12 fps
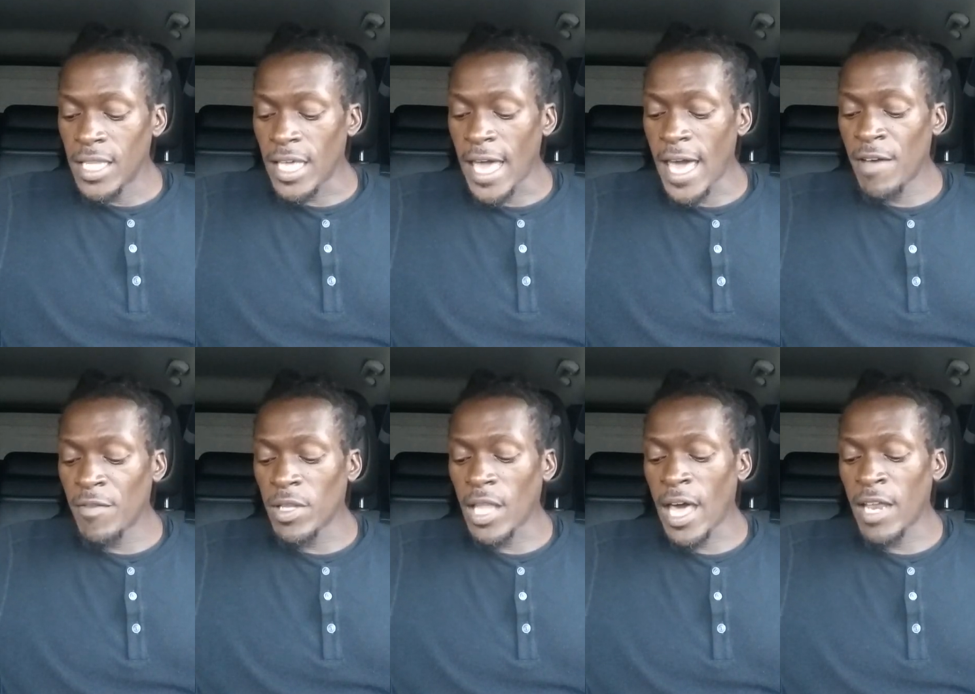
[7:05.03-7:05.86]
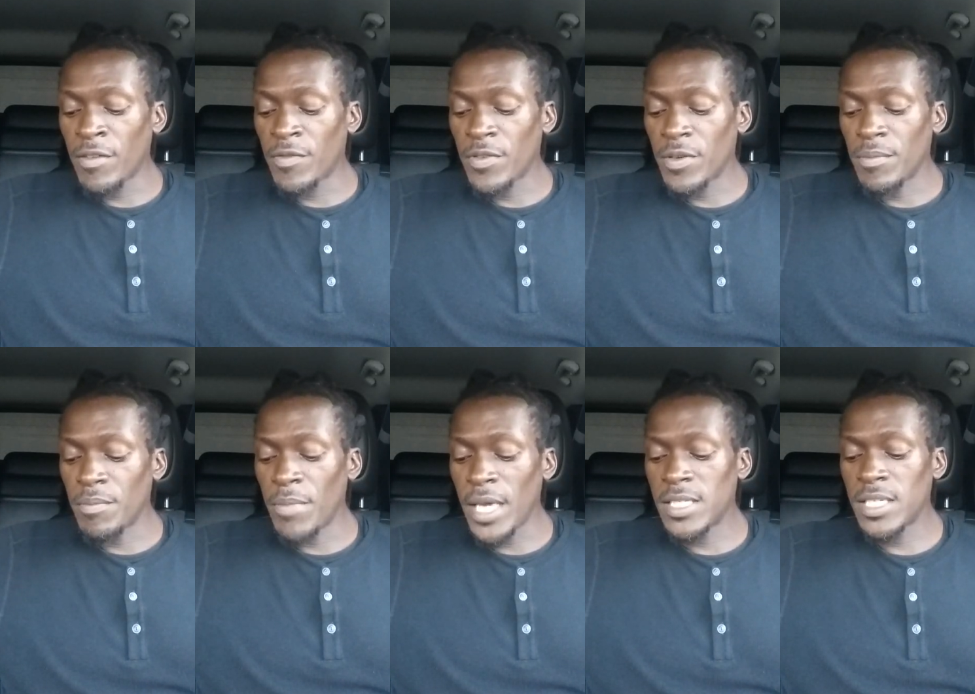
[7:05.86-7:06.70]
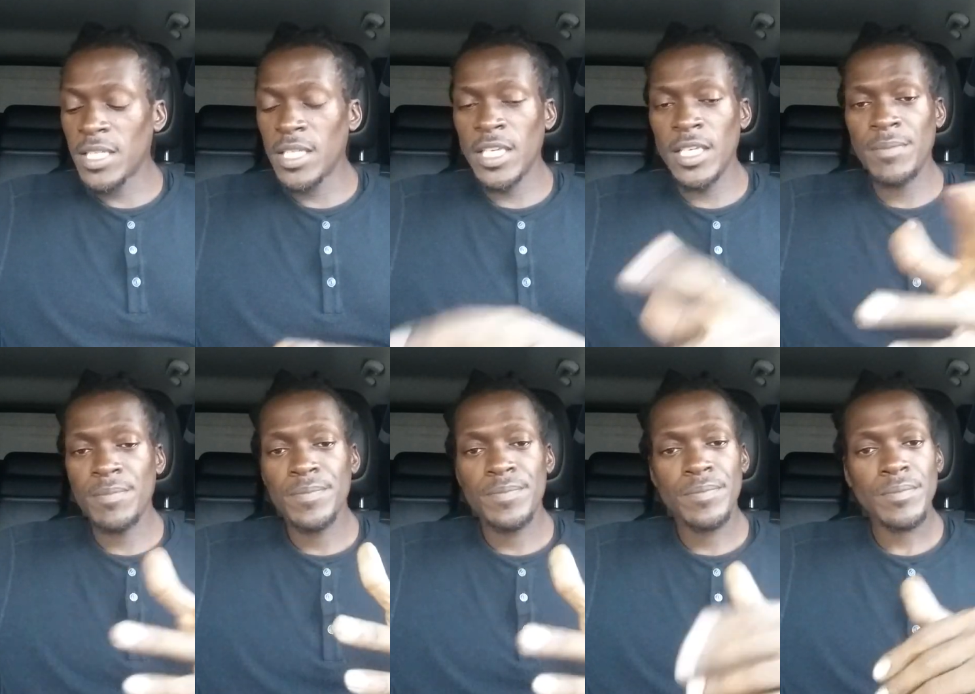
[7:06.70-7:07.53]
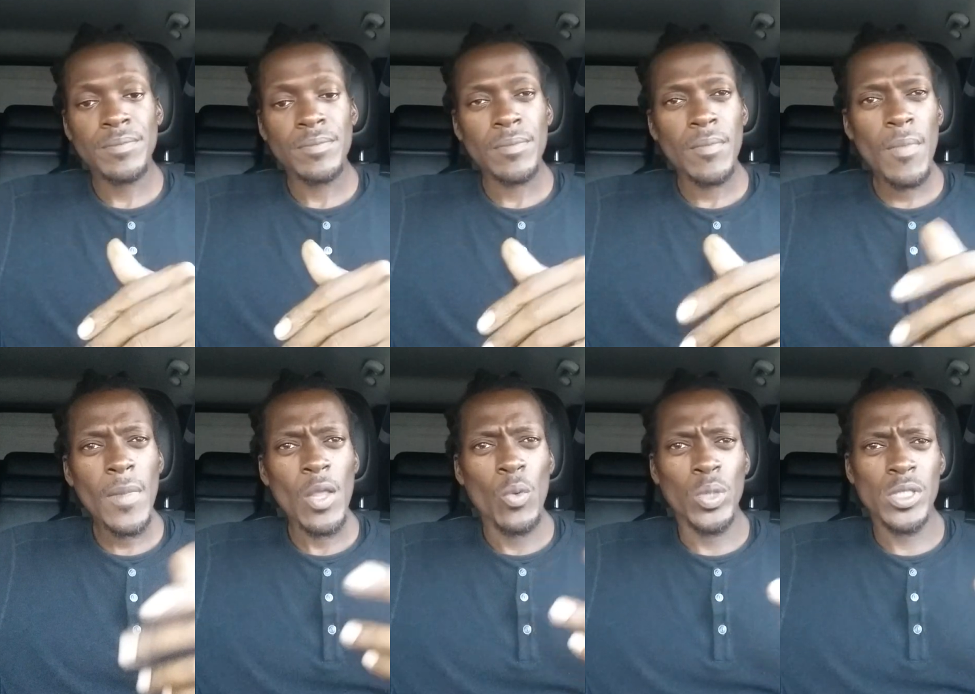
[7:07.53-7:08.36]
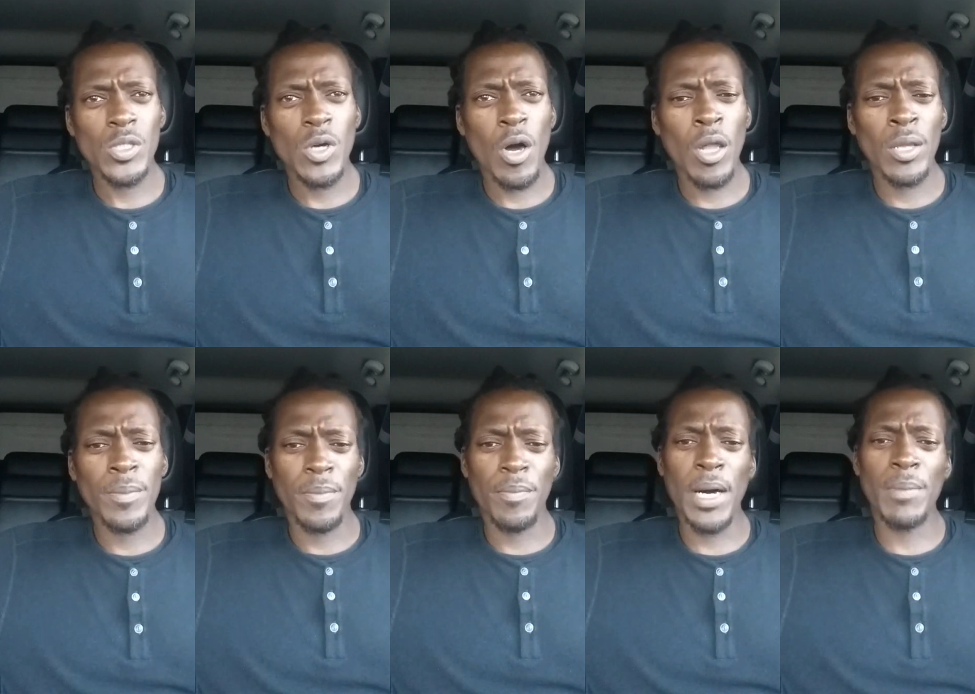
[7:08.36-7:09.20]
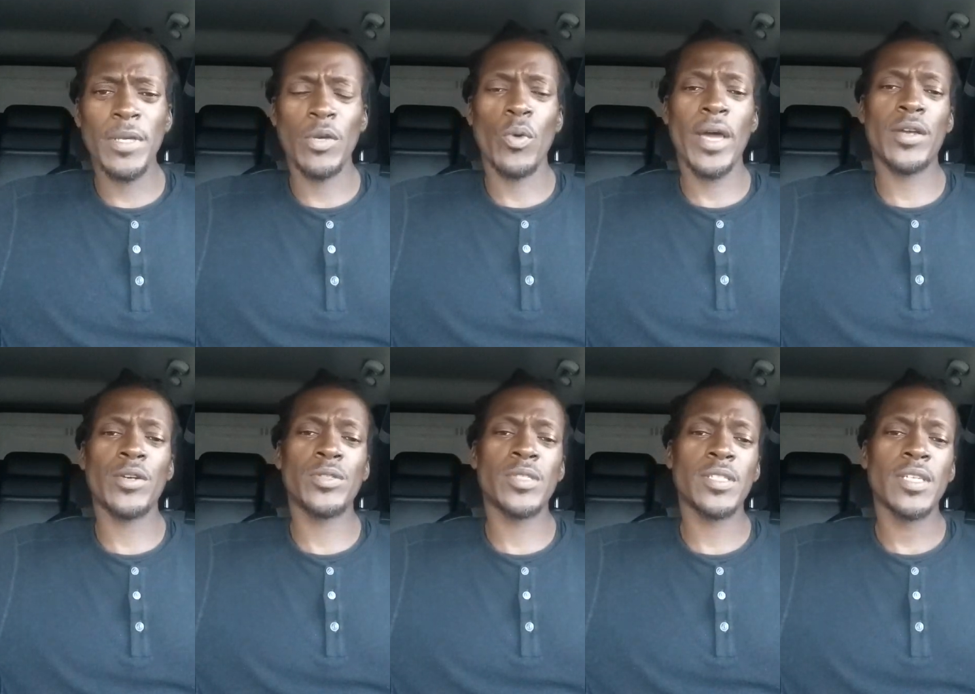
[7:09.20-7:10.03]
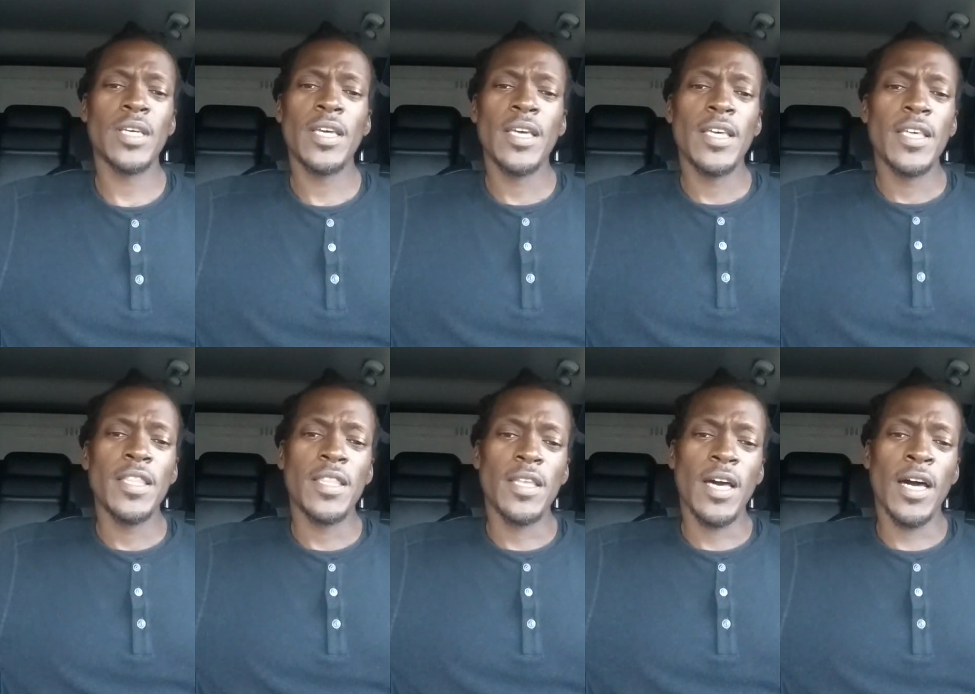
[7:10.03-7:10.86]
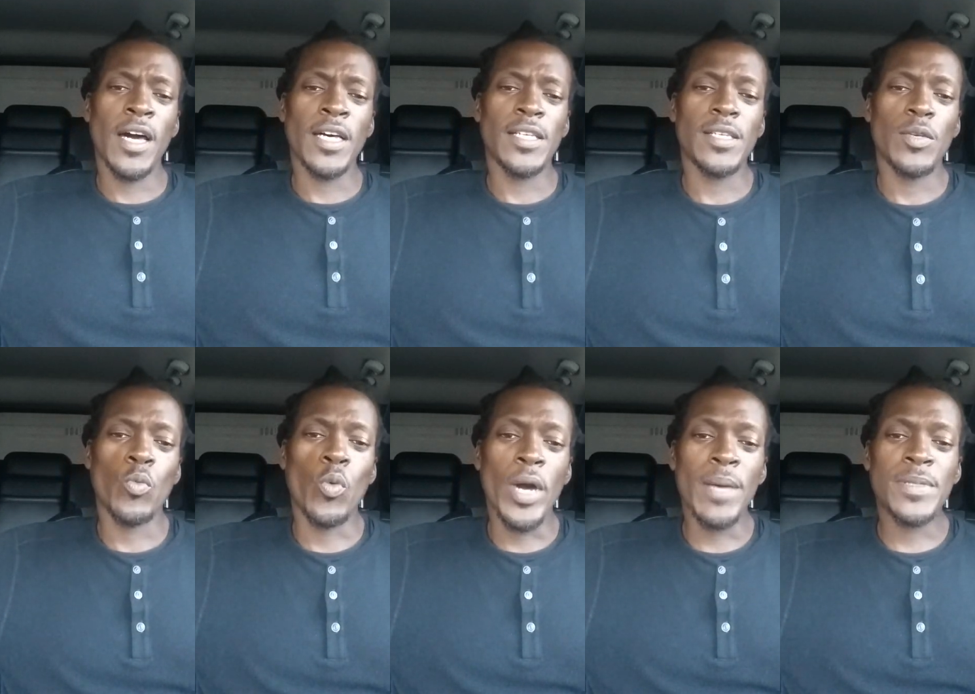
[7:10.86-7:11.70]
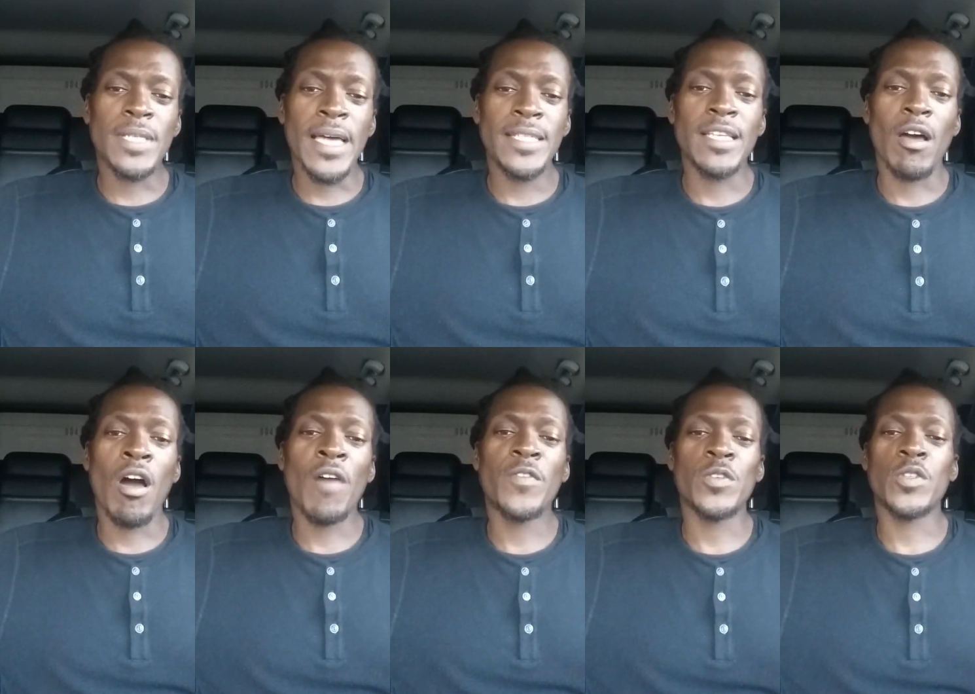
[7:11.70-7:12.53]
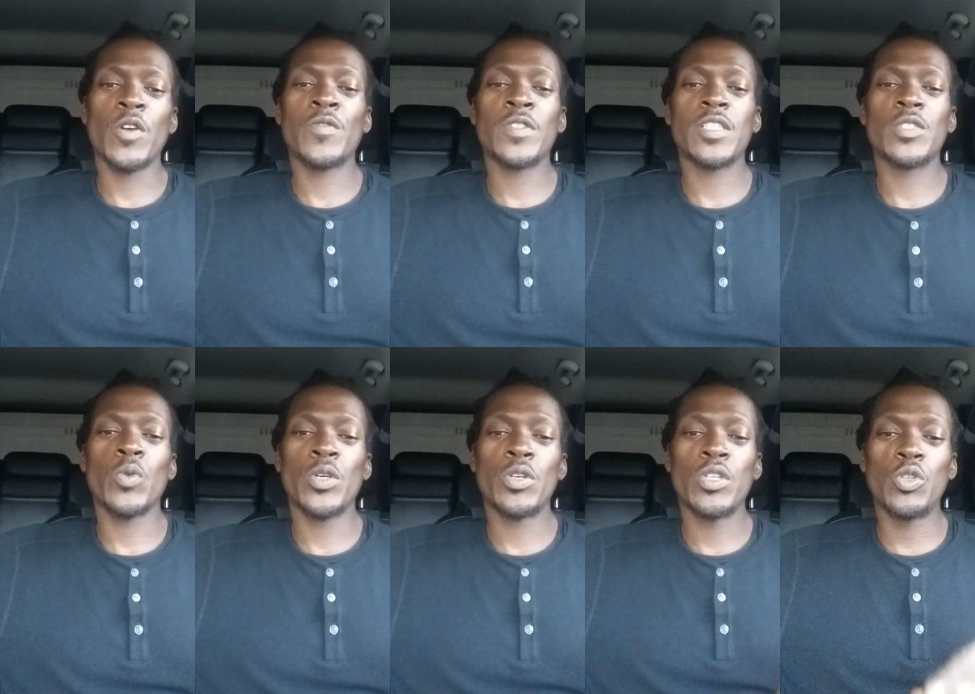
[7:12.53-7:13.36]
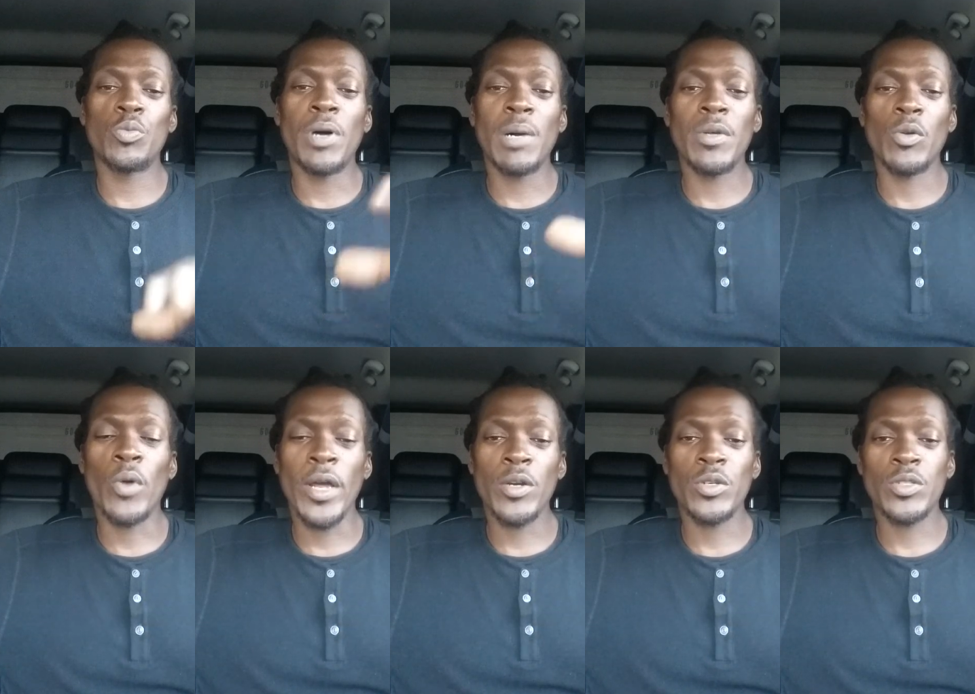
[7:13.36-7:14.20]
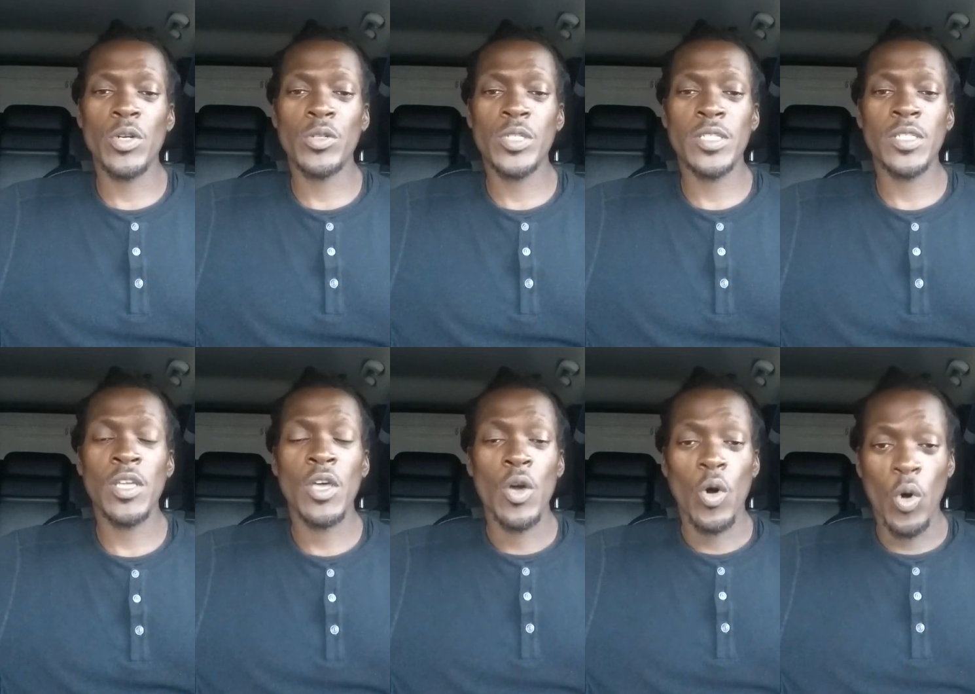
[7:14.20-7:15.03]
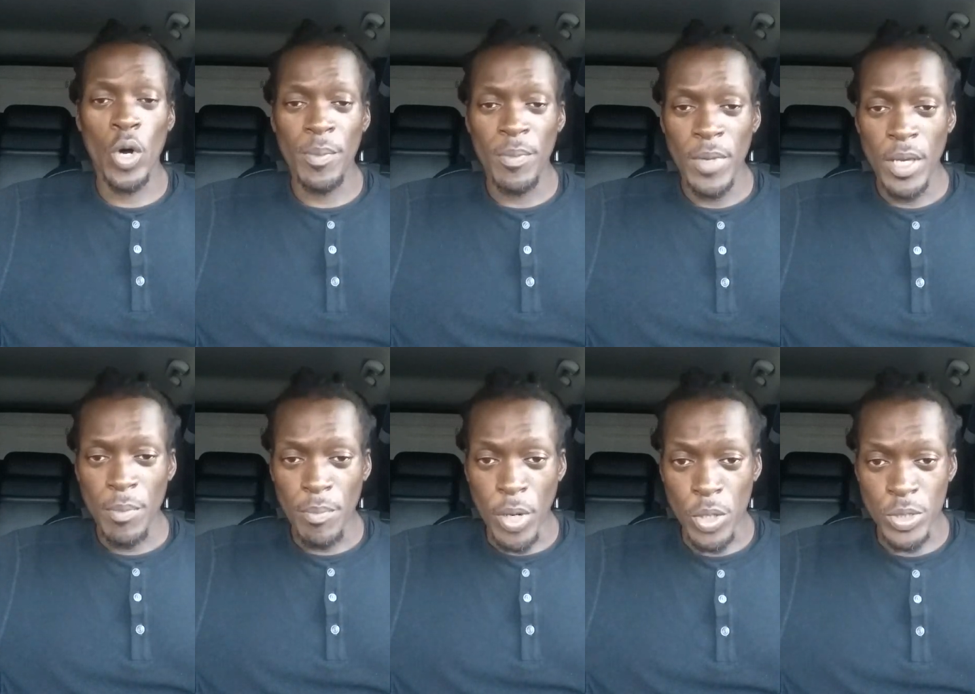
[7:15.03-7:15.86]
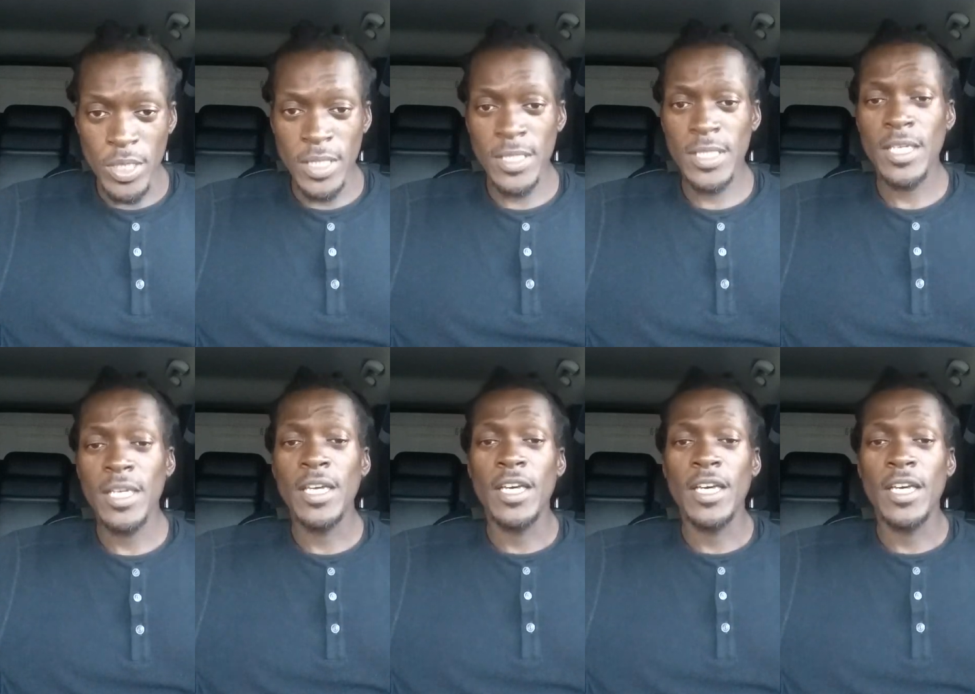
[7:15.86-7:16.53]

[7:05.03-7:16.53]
They have a lot of basically what you call it public records, websites that offer services where you can do public record searches on persons,